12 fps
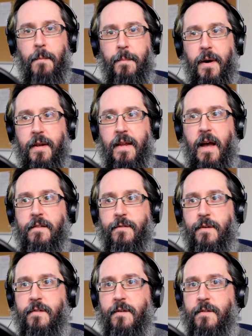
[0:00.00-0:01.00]
But yeah, so
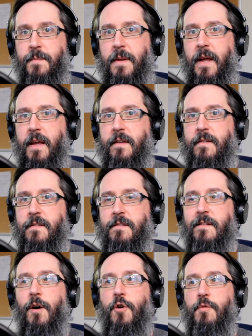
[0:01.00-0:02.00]
it's been a
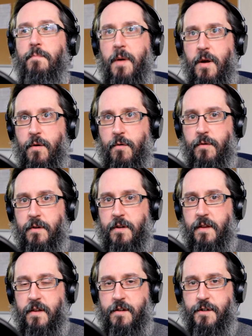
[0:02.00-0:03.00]
slow build
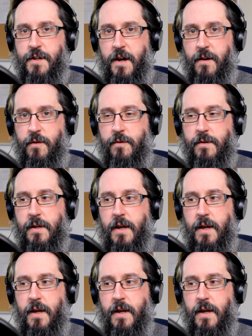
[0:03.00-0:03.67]
to this channel.